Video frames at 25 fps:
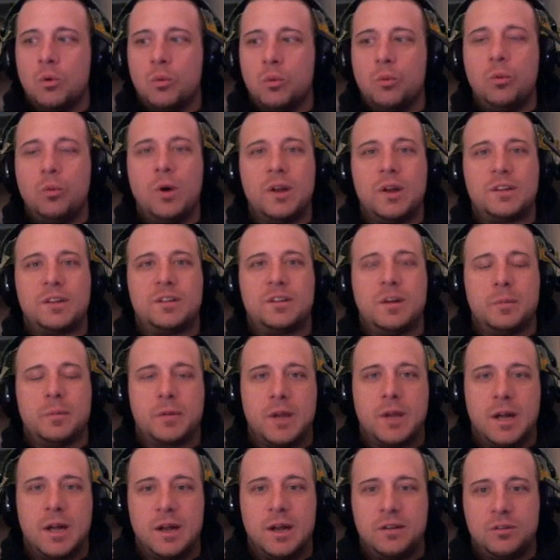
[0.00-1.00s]
What's up,
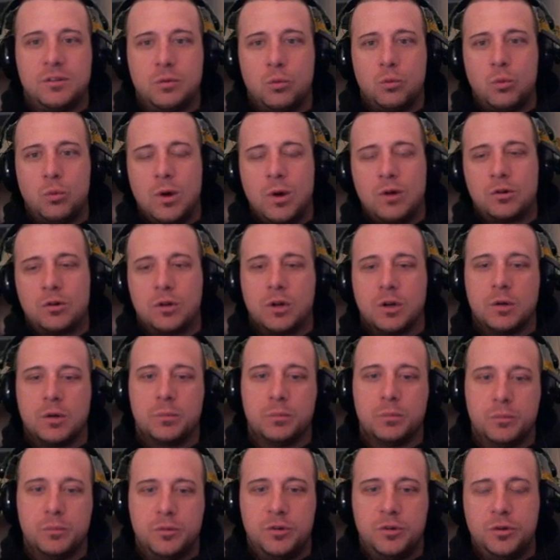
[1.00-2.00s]
guys?
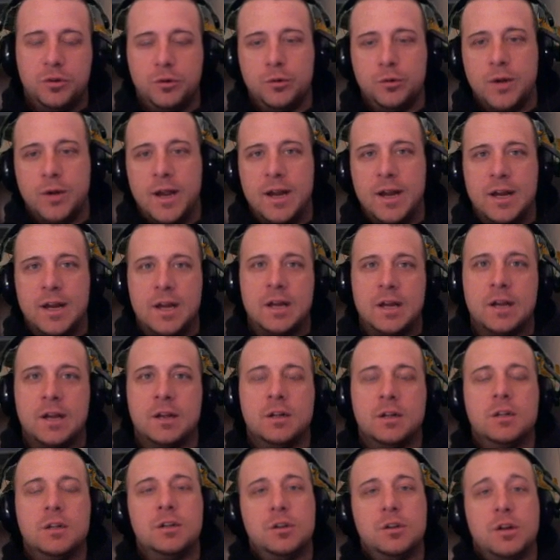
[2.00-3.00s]
Welcome to
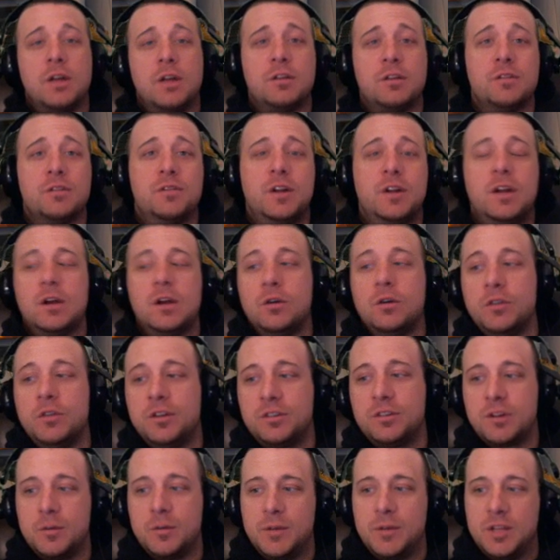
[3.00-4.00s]
another video. This
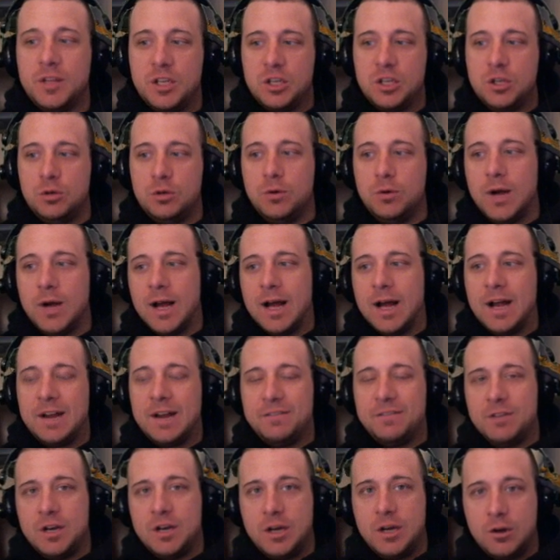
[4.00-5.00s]
is going to be the UI
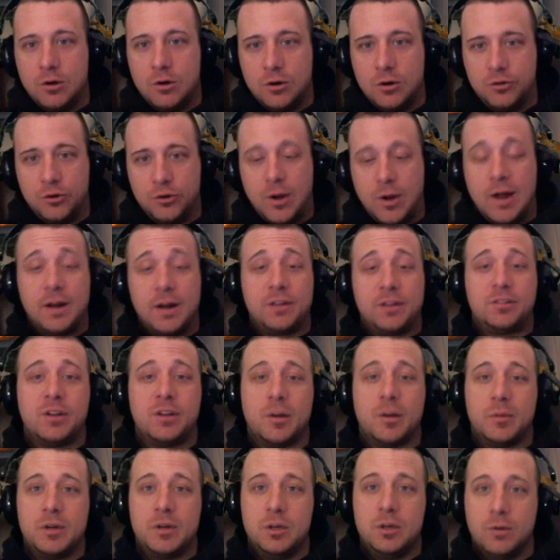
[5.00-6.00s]
video. So how to set
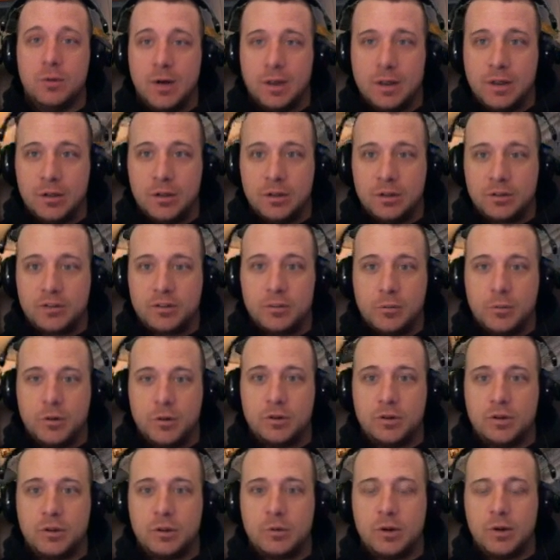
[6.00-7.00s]
up a UI that looks similar
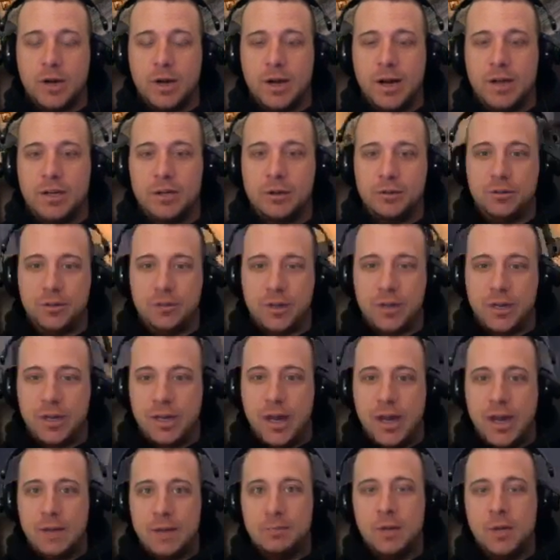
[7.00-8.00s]
to the one I use in
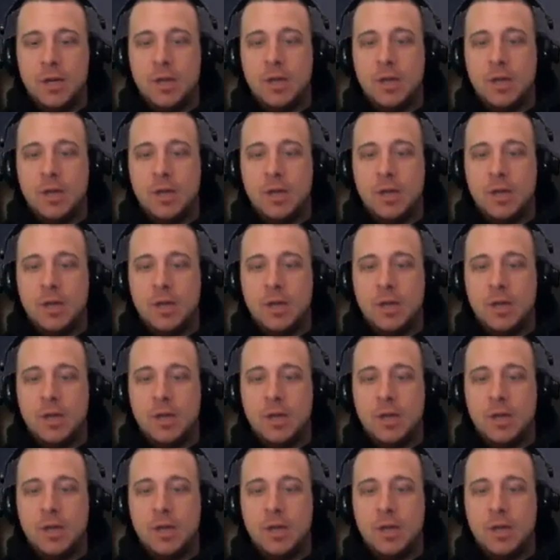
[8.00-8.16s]
game,